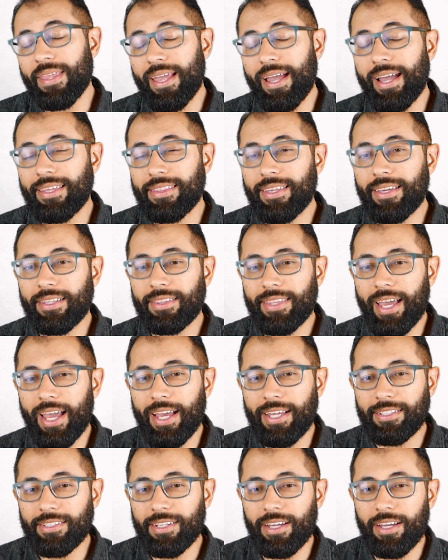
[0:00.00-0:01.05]
I think
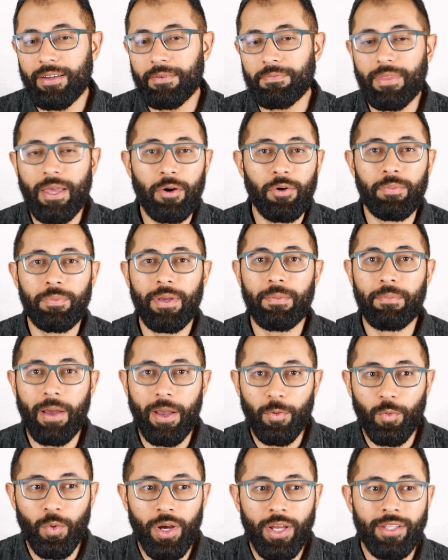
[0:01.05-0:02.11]
that that would be my
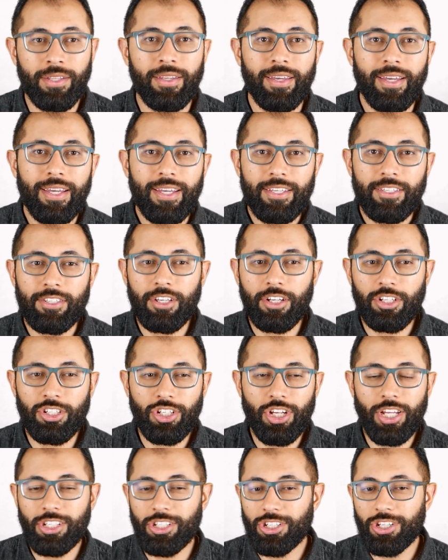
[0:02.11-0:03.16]
one
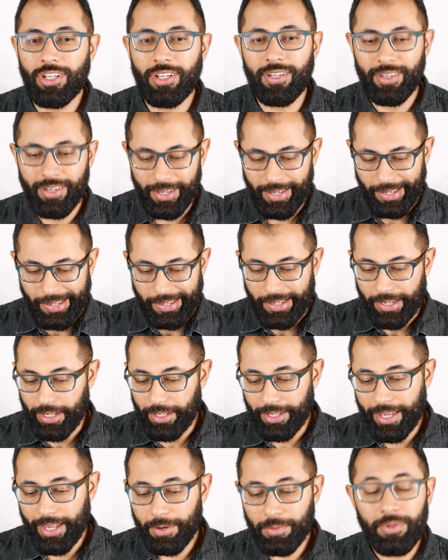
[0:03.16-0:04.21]
suggestion. I
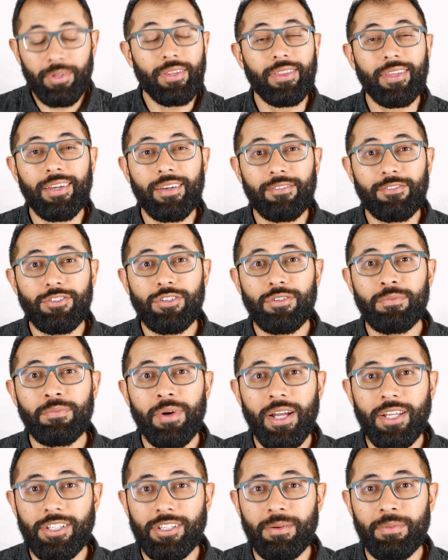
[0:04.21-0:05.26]
can't really think of too
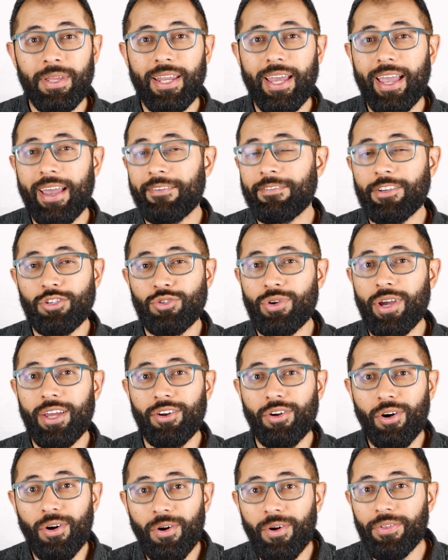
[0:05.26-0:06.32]
much. I mean, I haven't tried
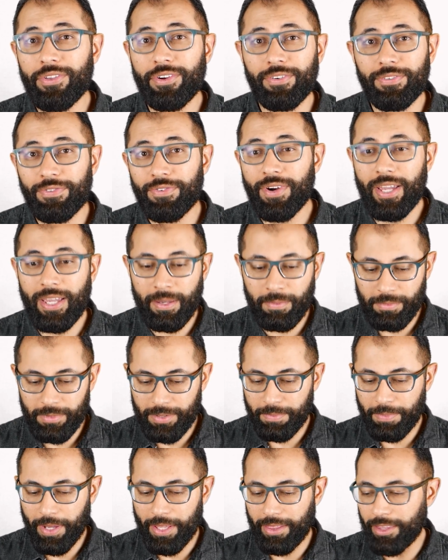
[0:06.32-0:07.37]
all their frames,
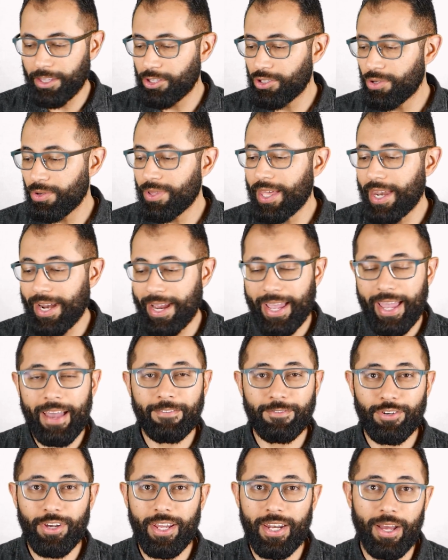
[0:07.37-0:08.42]
but the two that I
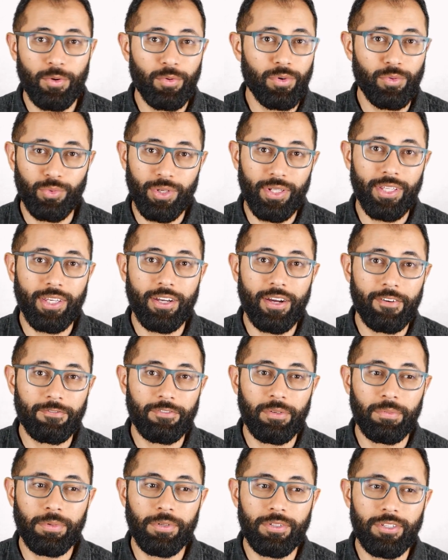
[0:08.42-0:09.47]
have tried out were really
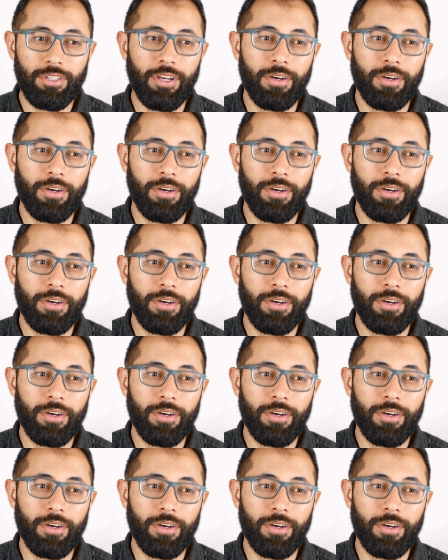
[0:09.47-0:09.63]
comfortable.